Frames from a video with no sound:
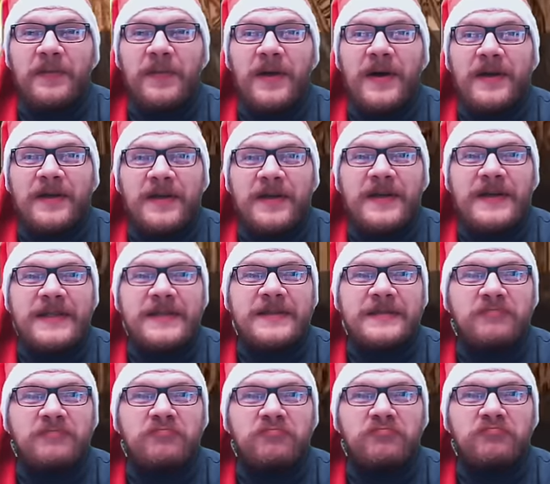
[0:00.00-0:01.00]
bar
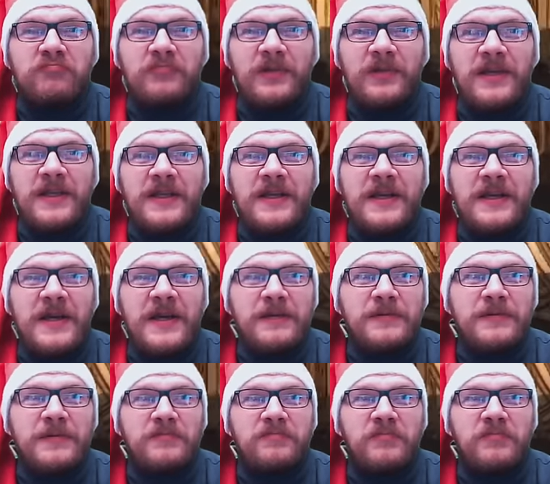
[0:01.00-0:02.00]
is leaking
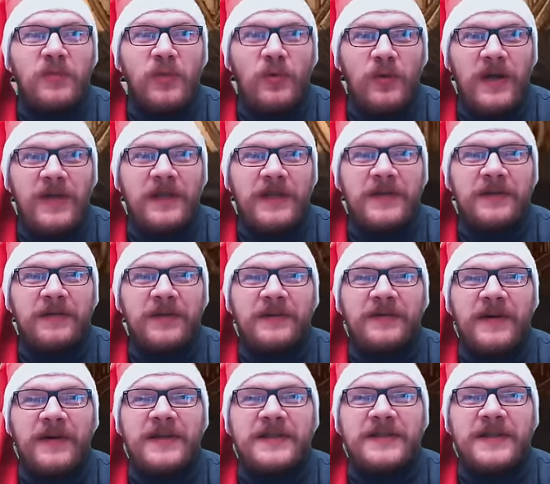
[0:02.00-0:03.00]
out relatively
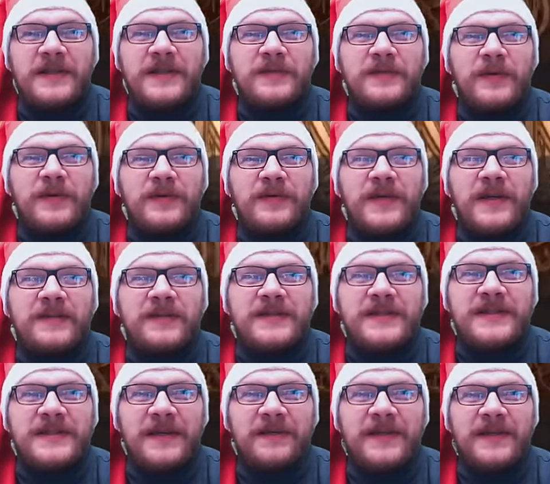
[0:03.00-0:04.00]
fast. At this point, we have
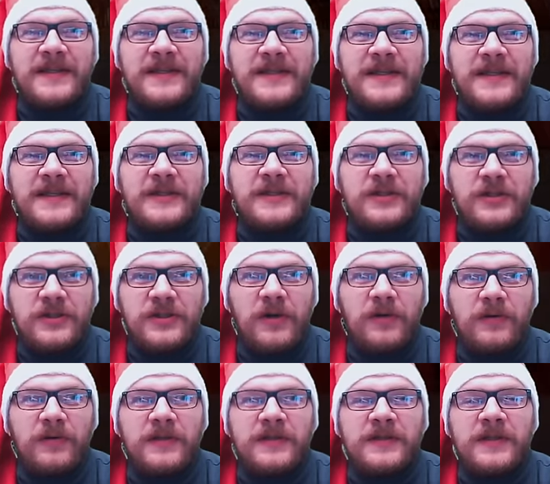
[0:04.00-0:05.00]
17
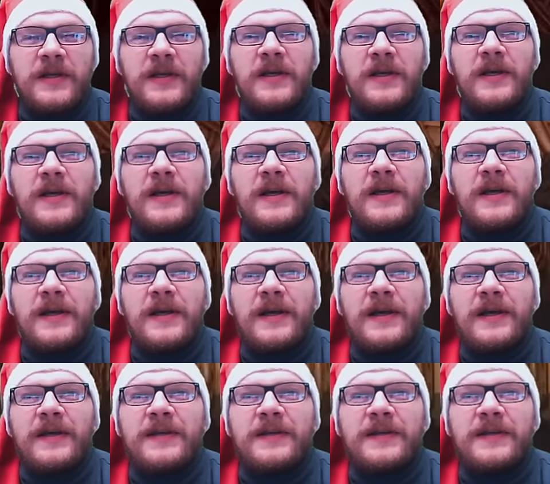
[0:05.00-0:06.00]
souls.
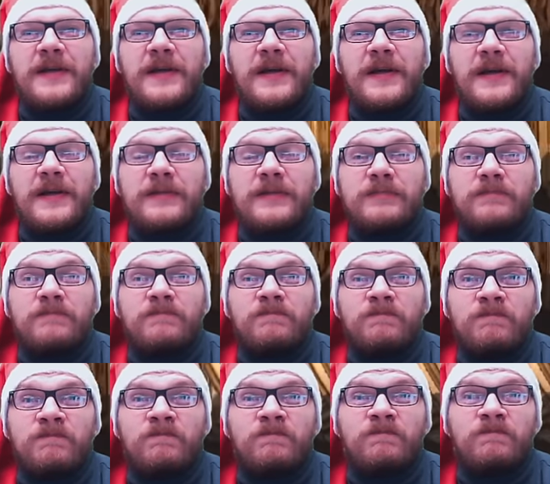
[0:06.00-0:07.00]
And um,
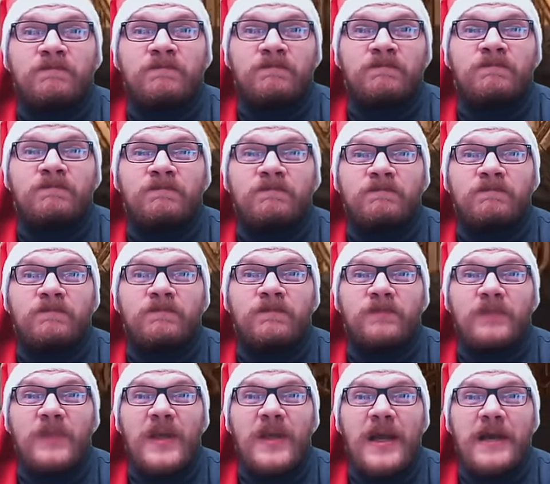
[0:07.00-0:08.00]

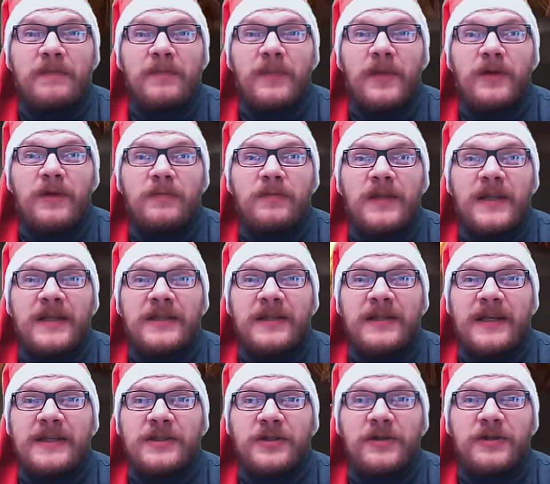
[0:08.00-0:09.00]
yeah, no, that,
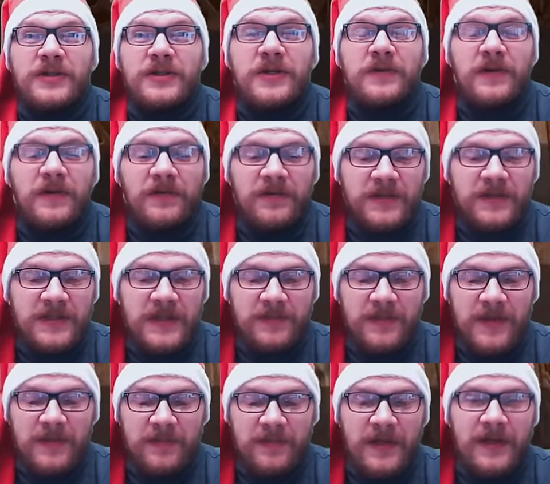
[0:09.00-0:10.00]
that's all she wrote for
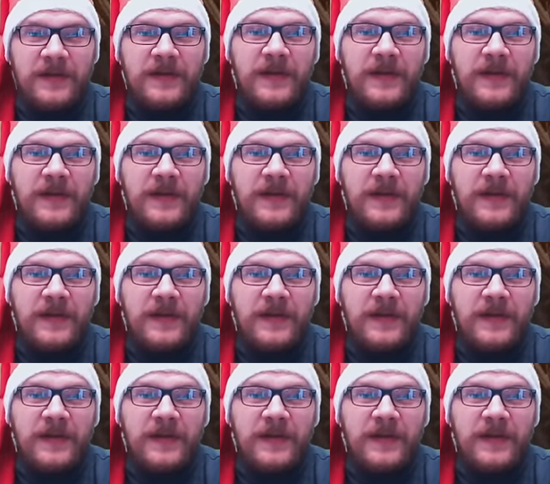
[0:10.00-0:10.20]
CMM. And